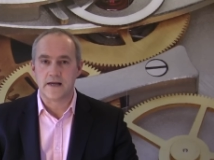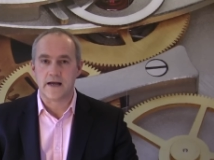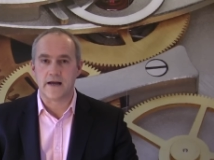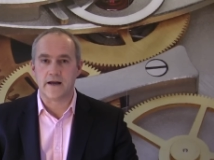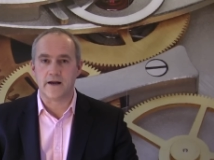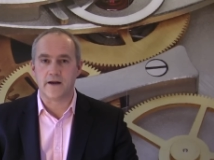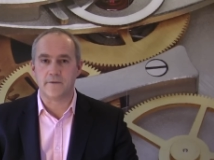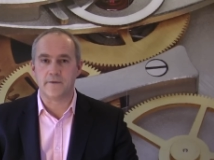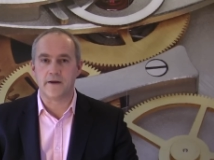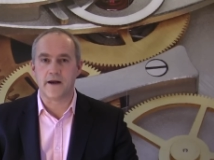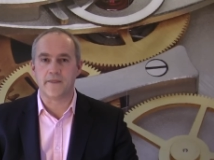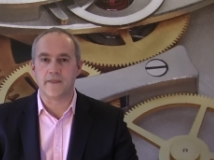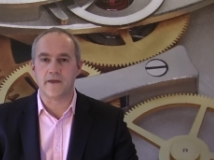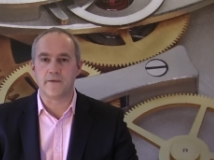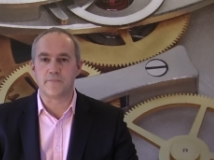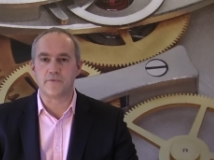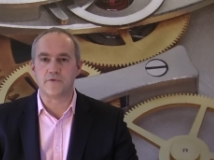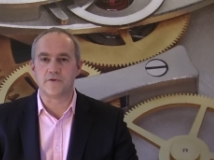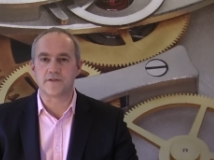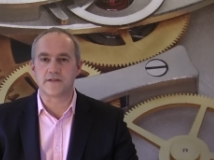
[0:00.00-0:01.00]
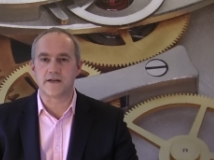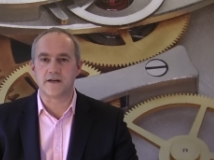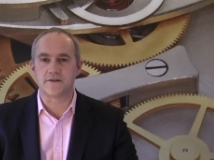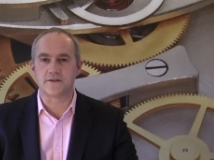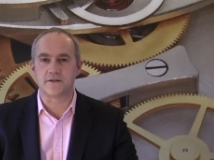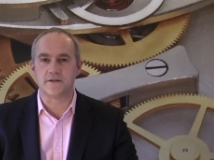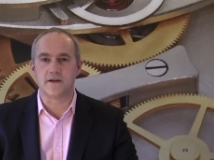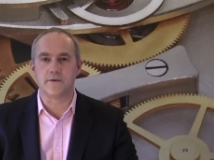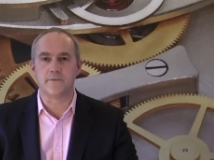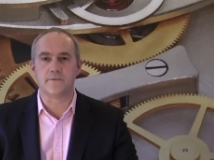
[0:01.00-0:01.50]
Uh, and they brought
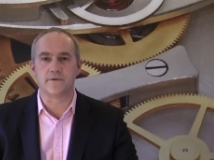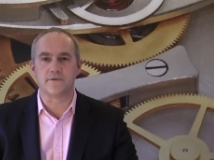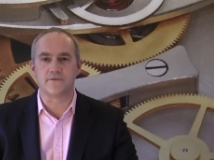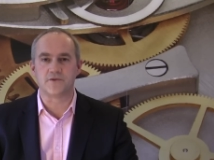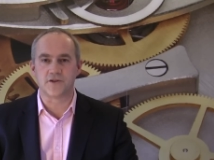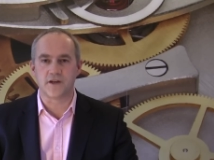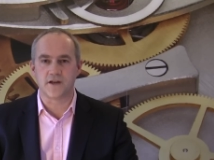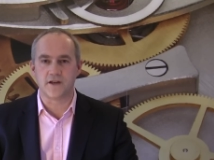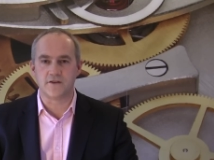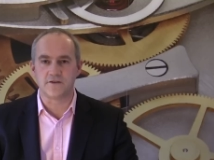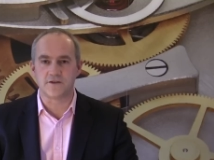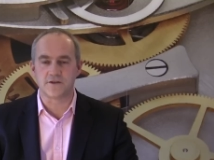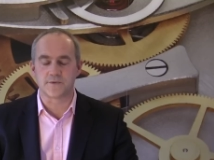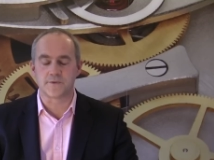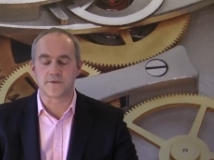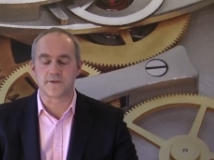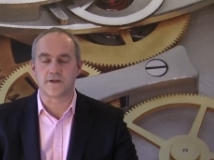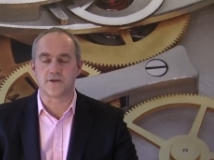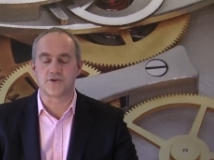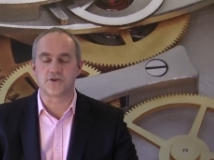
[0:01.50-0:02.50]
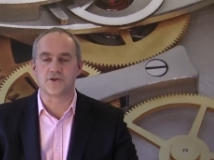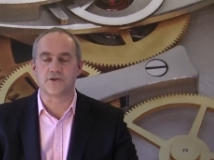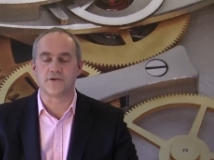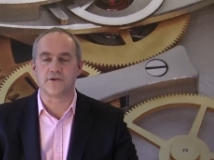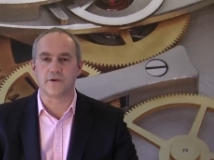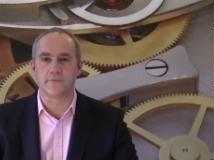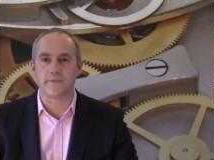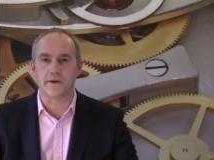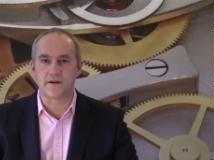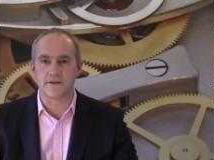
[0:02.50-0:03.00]
out a number of changes, which I'll show
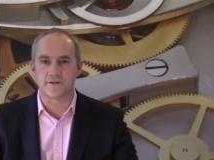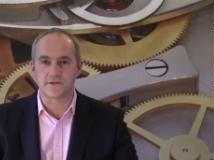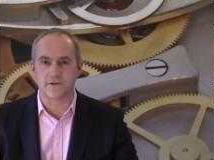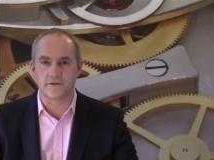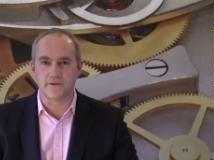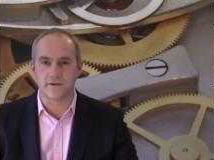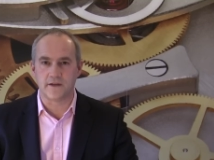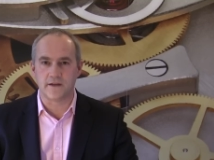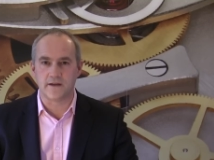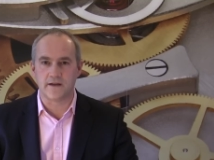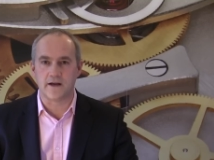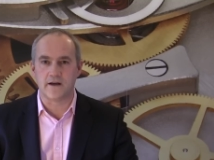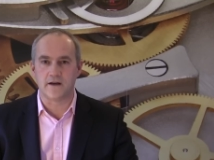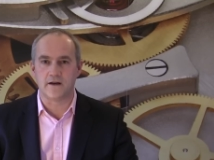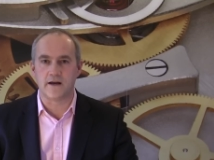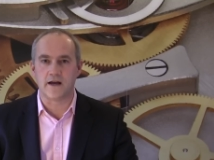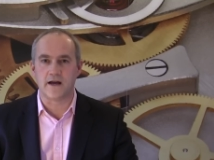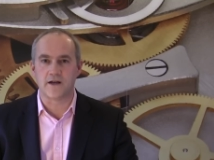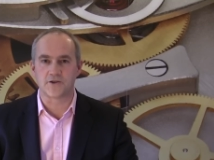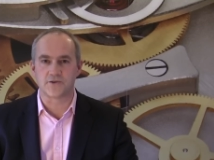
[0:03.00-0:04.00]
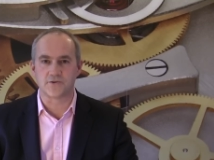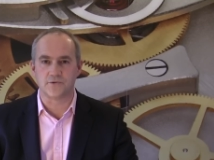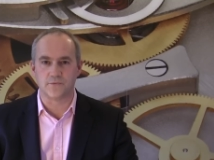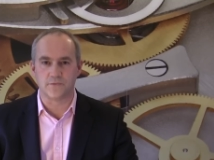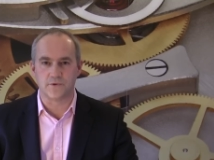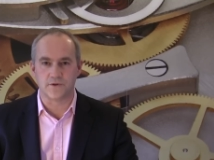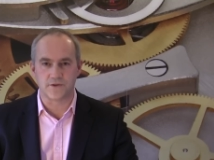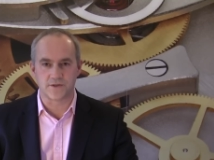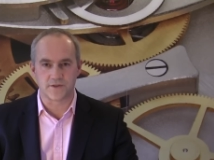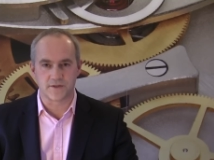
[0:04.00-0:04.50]
you about on the uh, actual
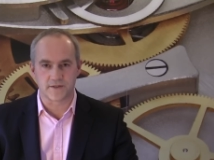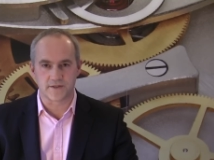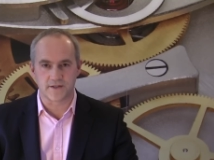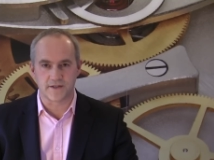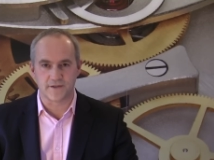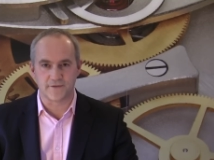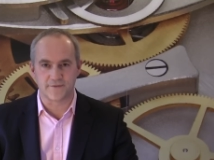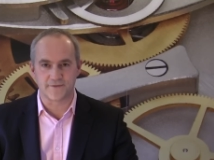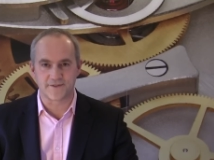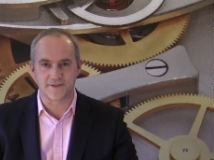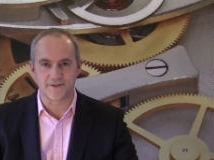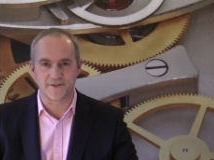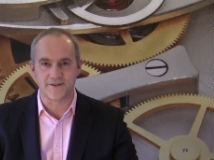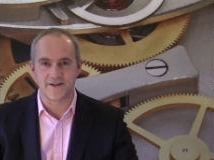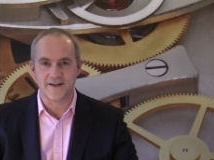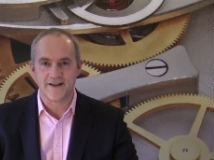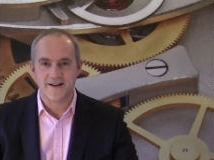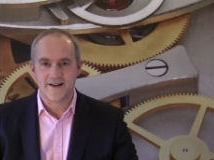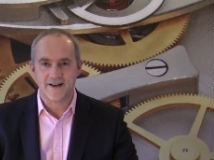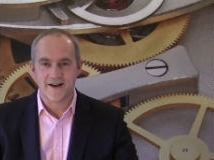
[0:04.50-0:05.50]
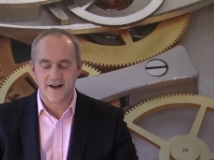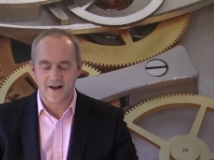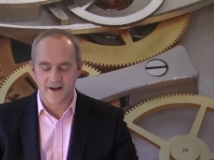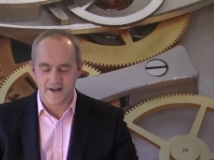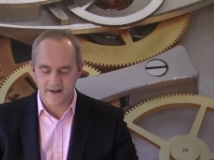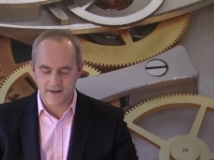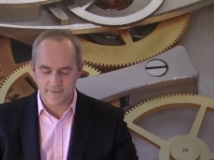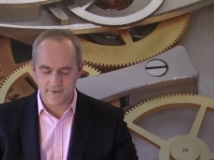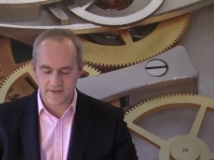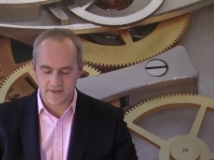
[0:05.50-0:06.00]
watch itself. So
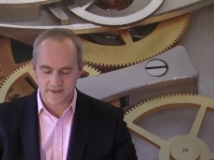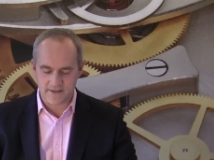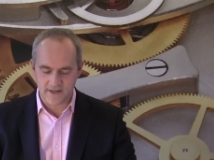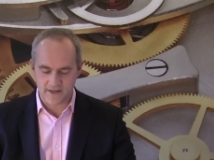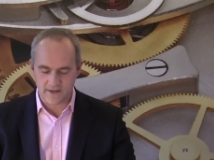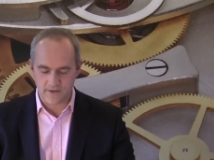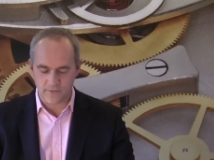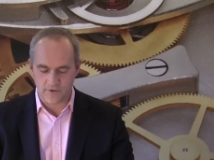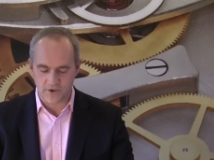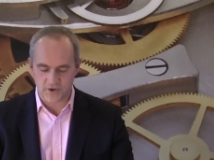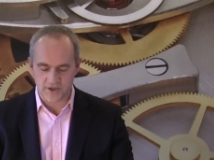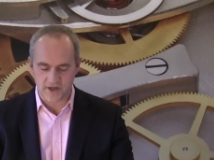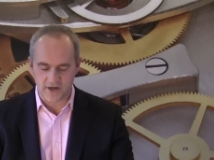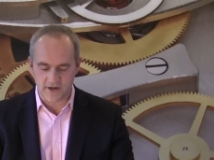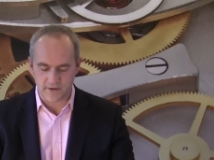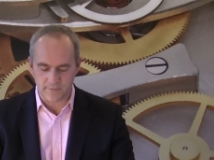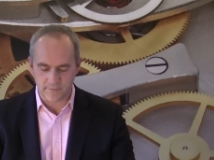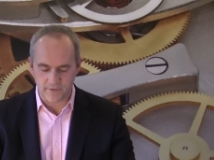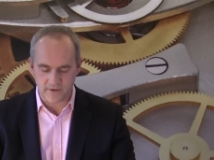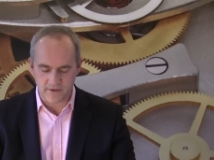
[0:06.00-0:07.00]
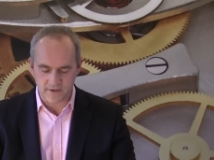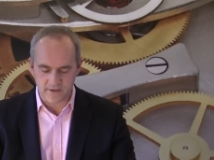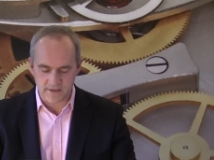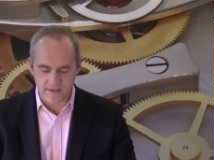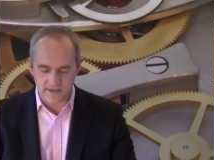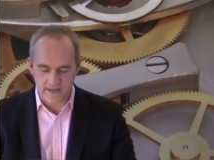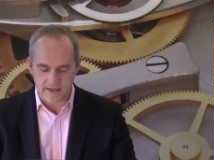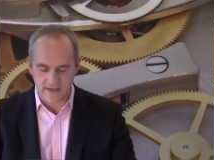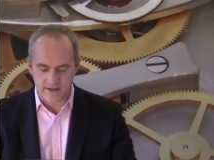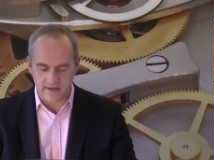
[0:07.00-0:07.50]
let me take the watch out of the
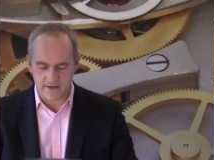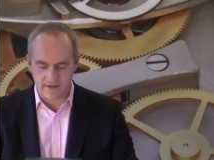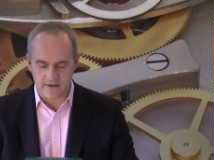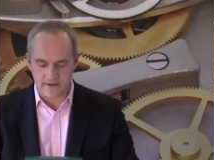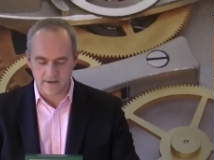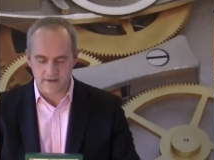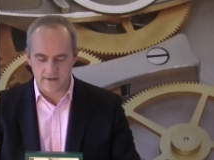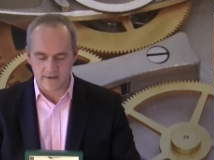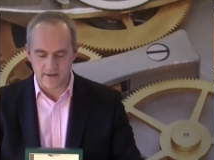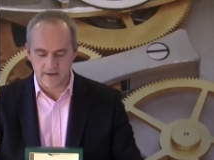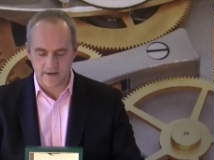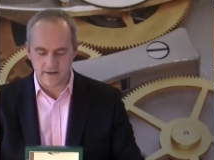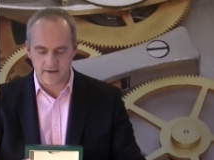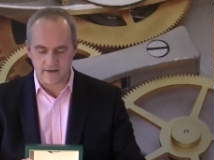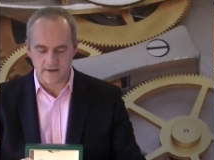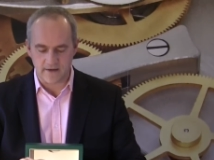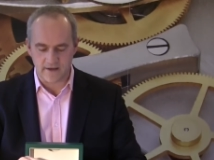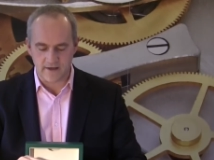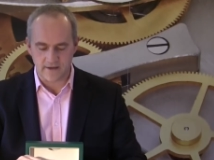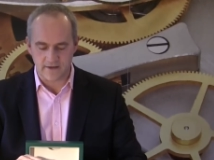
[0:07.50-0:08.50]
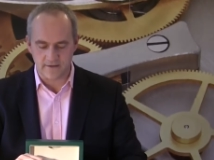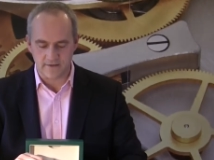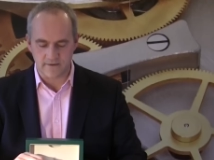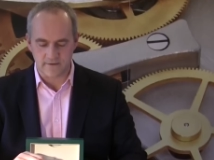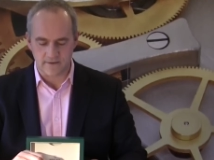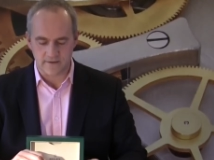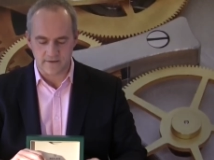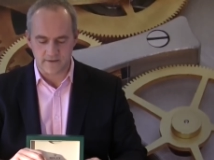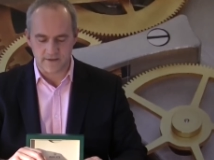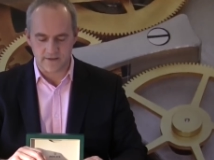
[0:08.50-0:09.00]
box and I can let you
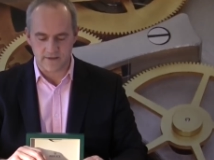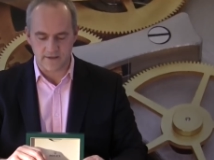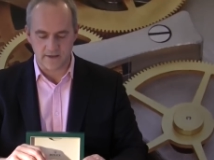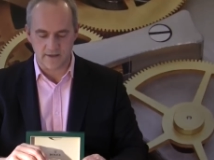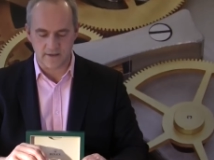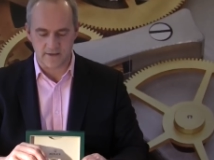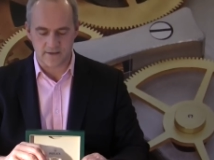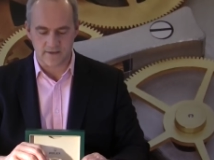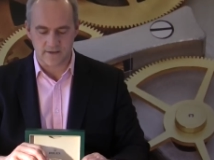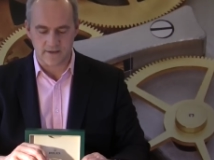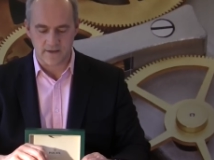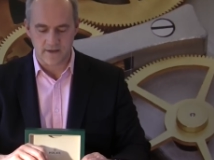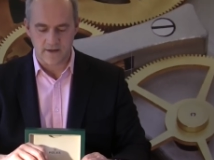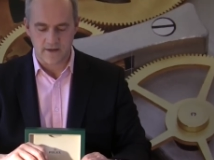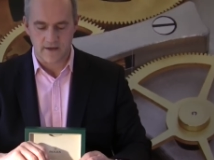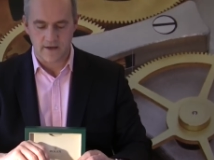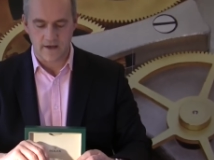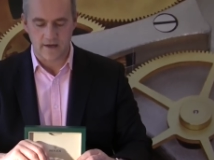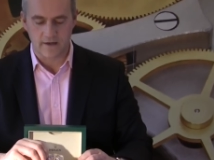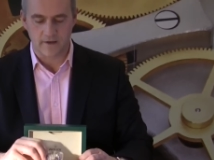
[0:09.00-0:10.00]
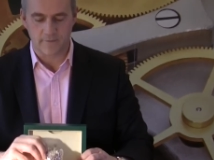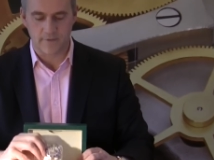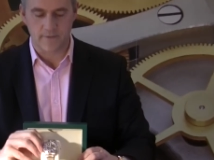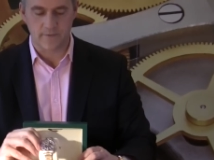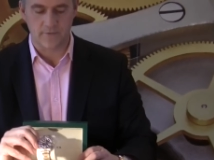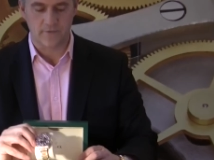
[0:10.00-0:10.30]
see it a little bit